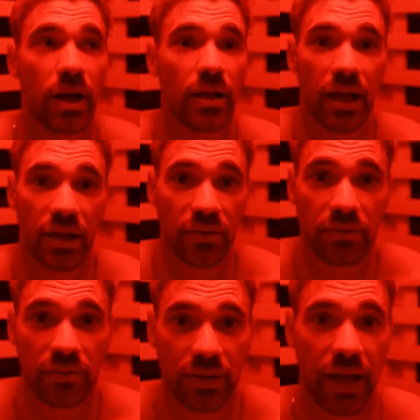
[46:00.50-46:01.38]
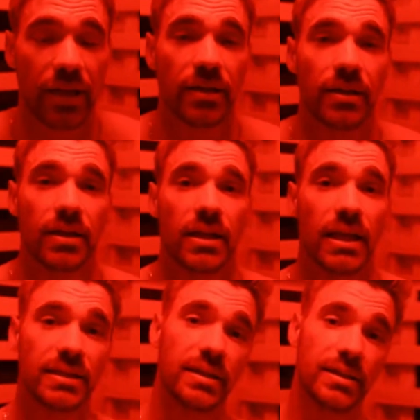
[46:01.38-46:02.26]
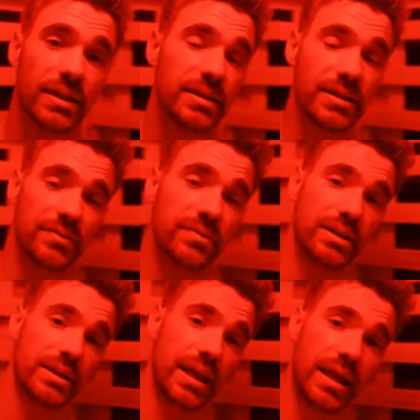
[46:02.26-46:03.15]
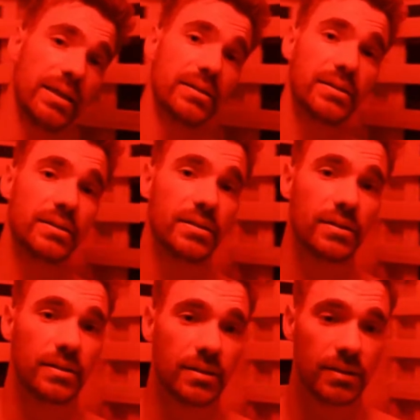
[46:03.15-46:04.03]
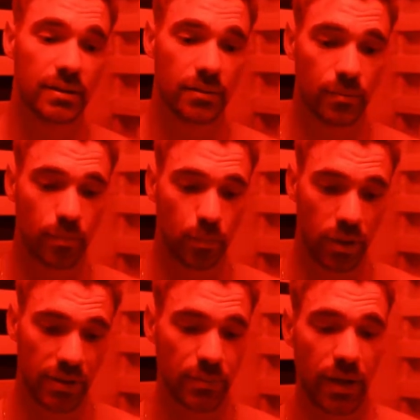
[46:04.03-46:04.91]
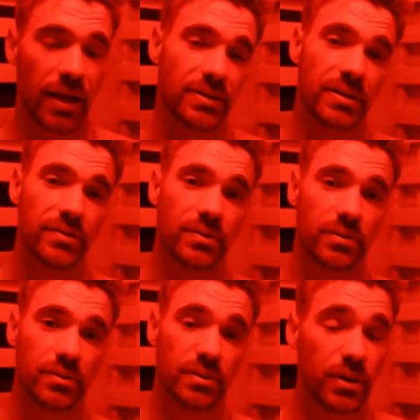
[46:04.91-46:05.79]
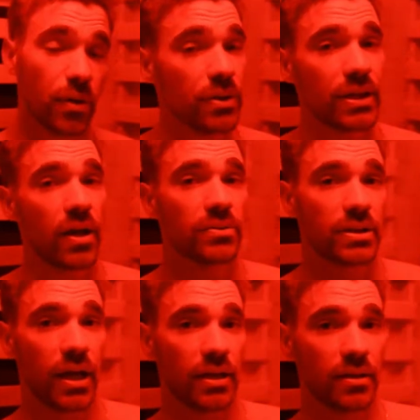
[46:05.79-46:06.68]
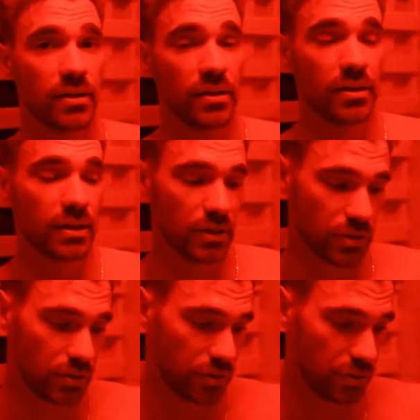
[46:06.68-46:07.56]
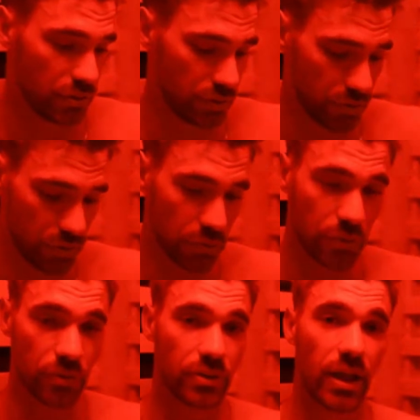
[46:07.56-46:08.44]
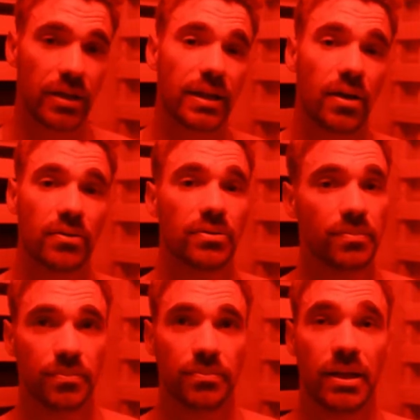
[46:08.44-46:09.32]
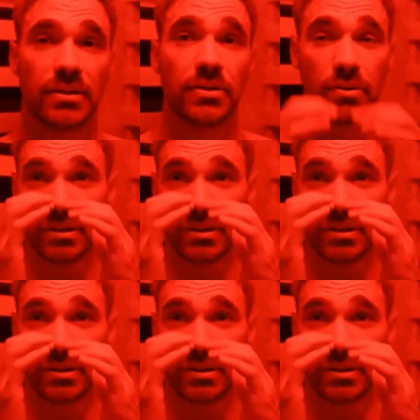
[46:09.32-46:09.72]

my life that is an addicting feeling and brings positives. The only downside is you do use a lot of towels. That's the only